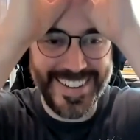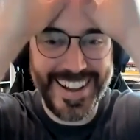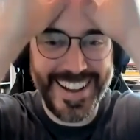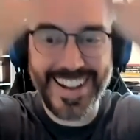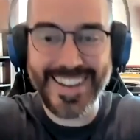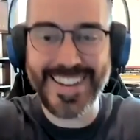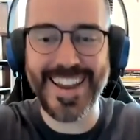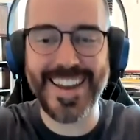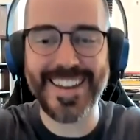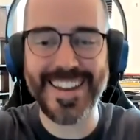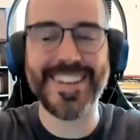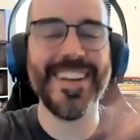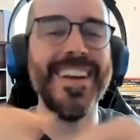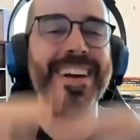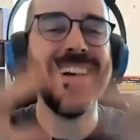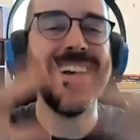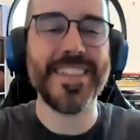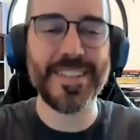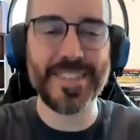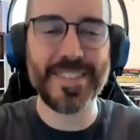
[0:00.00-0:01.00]
again,
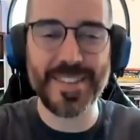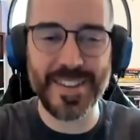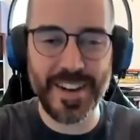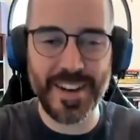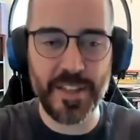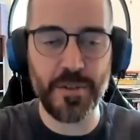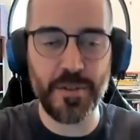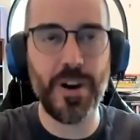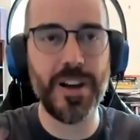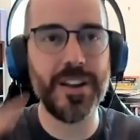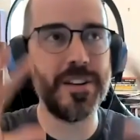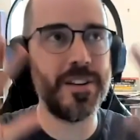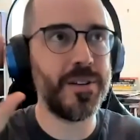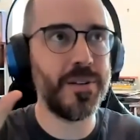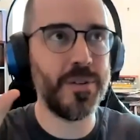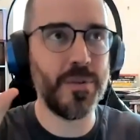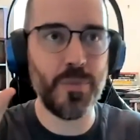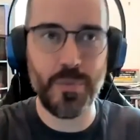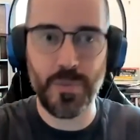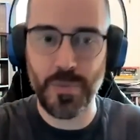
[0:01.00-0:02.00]
this is another one,
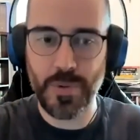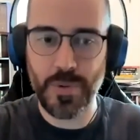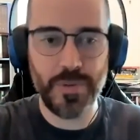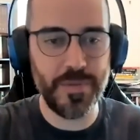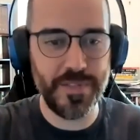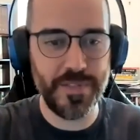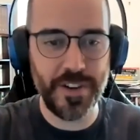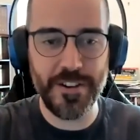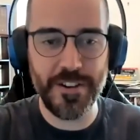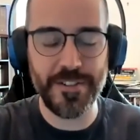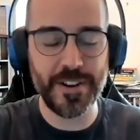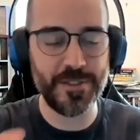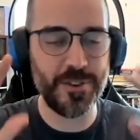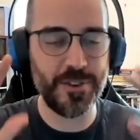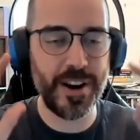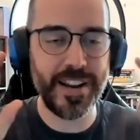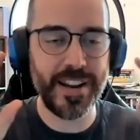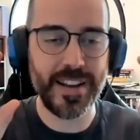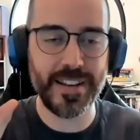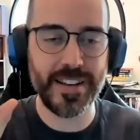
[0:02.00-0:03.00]
very
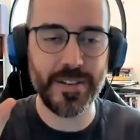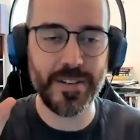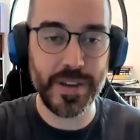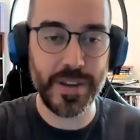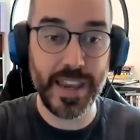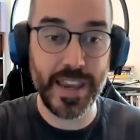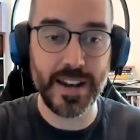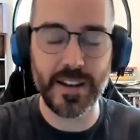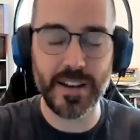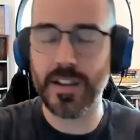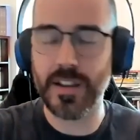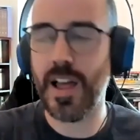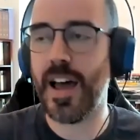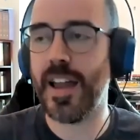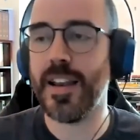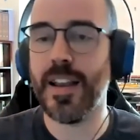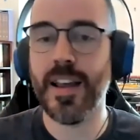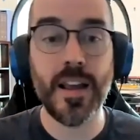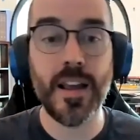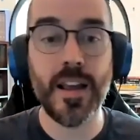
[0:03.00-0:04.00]
frustrating. We get it a
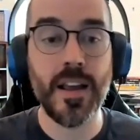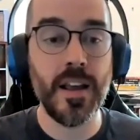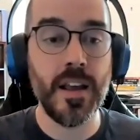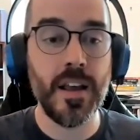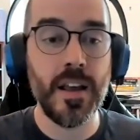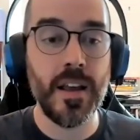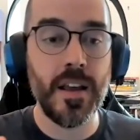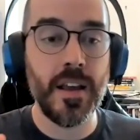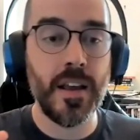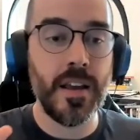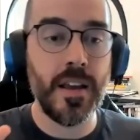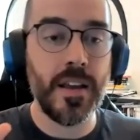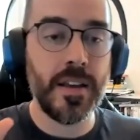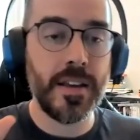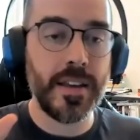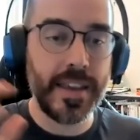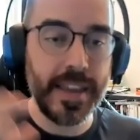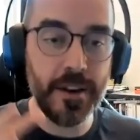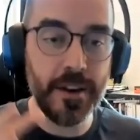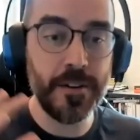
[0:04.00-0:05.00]
lot.
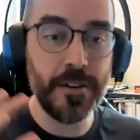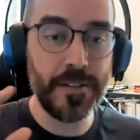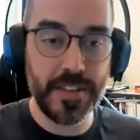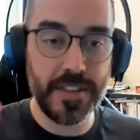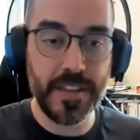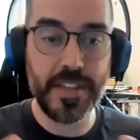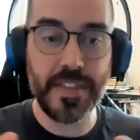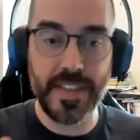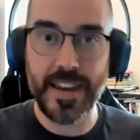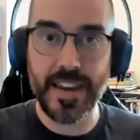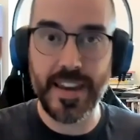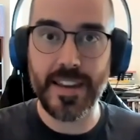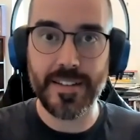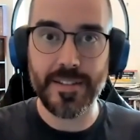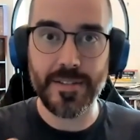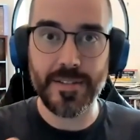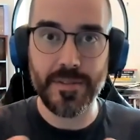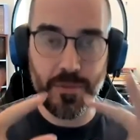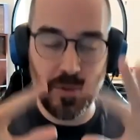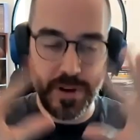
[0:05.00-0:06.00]
Here's the
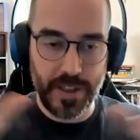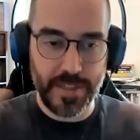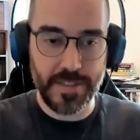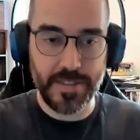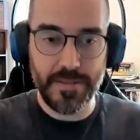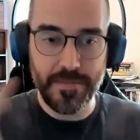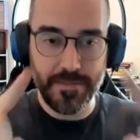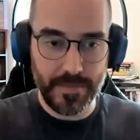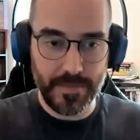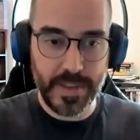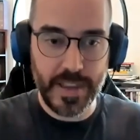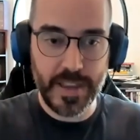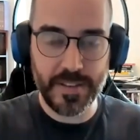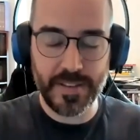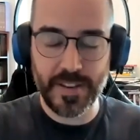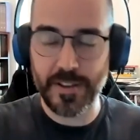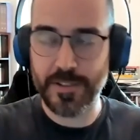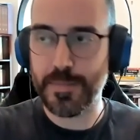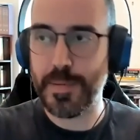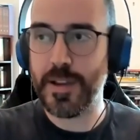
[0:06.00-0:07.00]
thing with
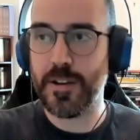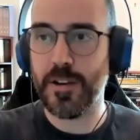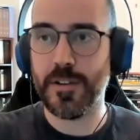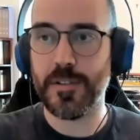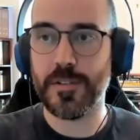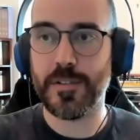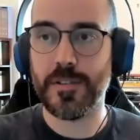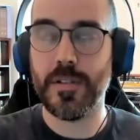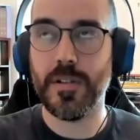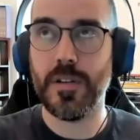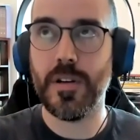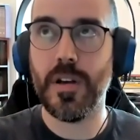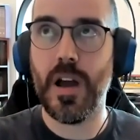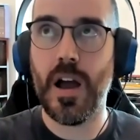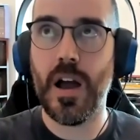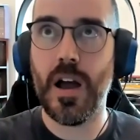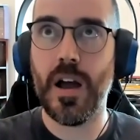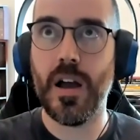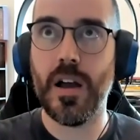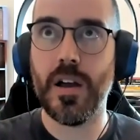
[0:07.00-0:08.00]
ESL speakers.
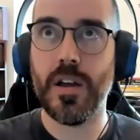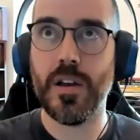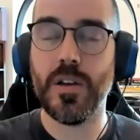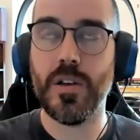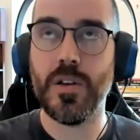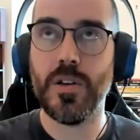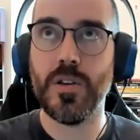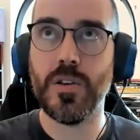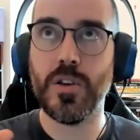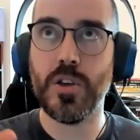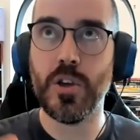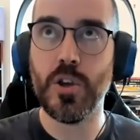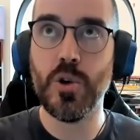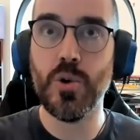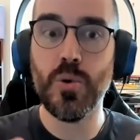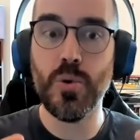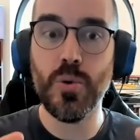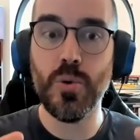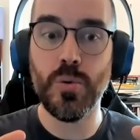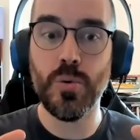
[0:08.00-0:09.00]

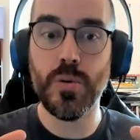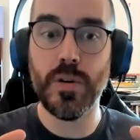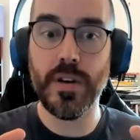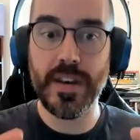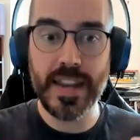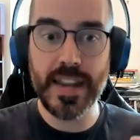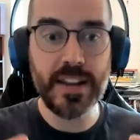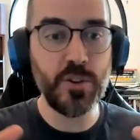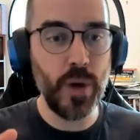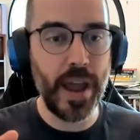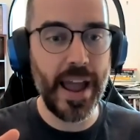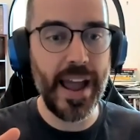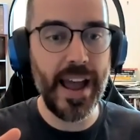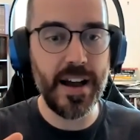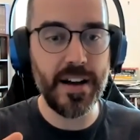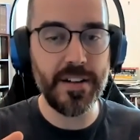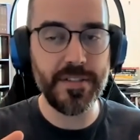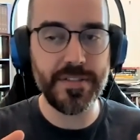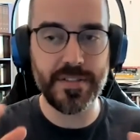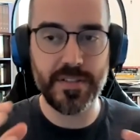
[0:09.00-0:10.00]
You need to
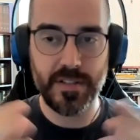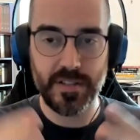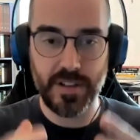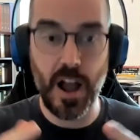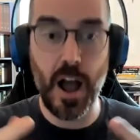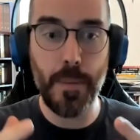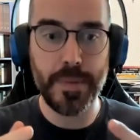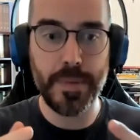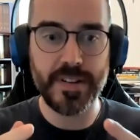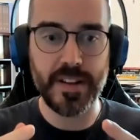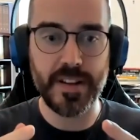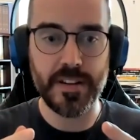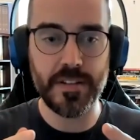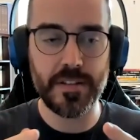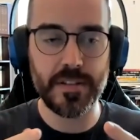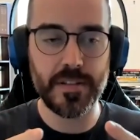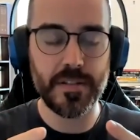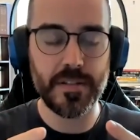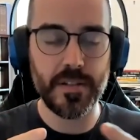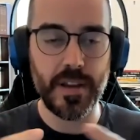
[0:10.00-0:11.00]
have
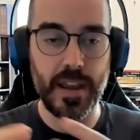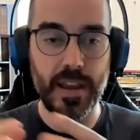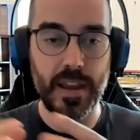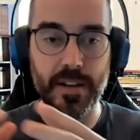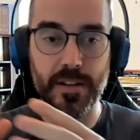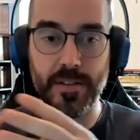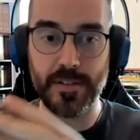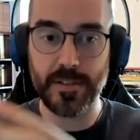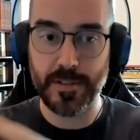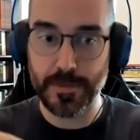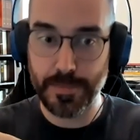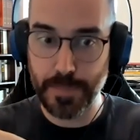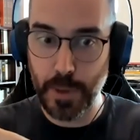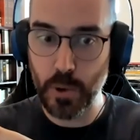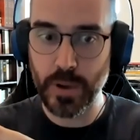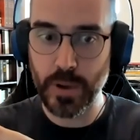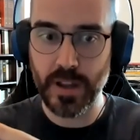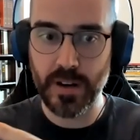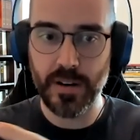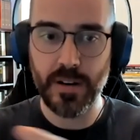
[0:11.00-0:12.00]
competence in
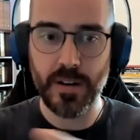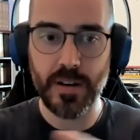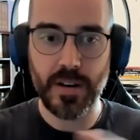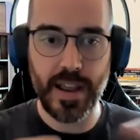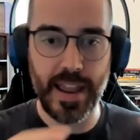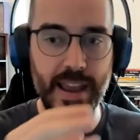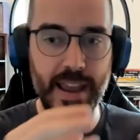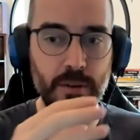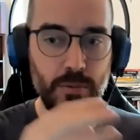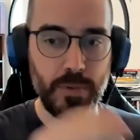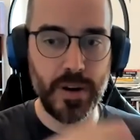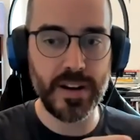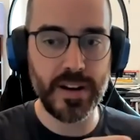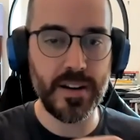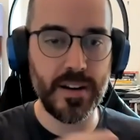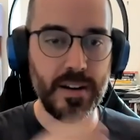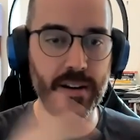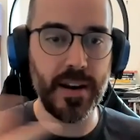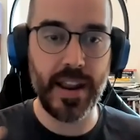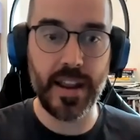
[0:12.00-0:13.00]
spoken and
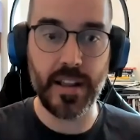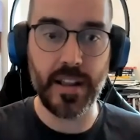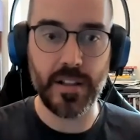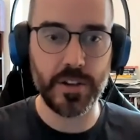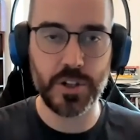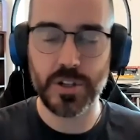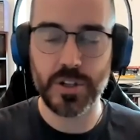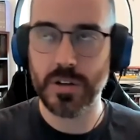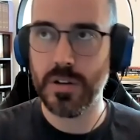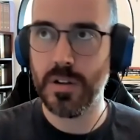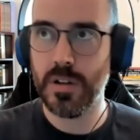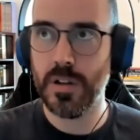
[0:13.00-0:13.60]
written English.